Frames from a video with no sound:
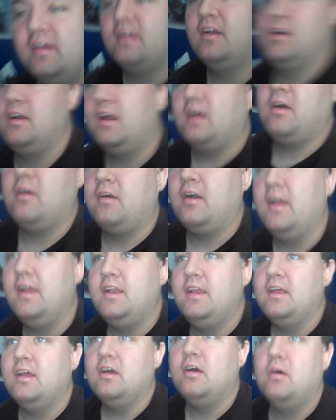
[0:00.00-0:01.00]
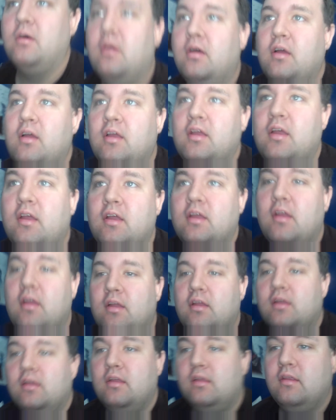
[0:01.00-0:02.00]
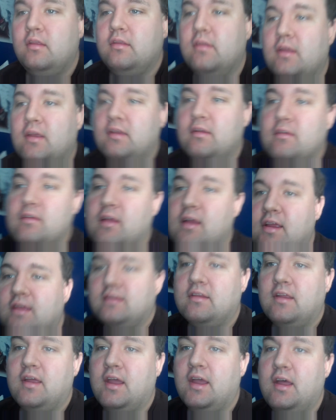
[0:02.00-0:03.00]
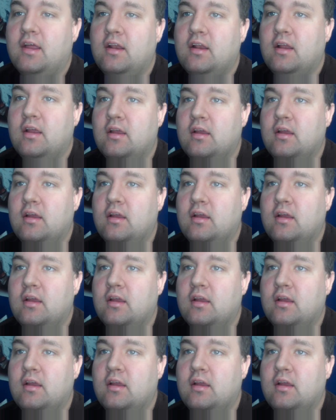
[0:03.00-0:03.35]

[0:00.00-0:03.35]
that are out right now, things like that.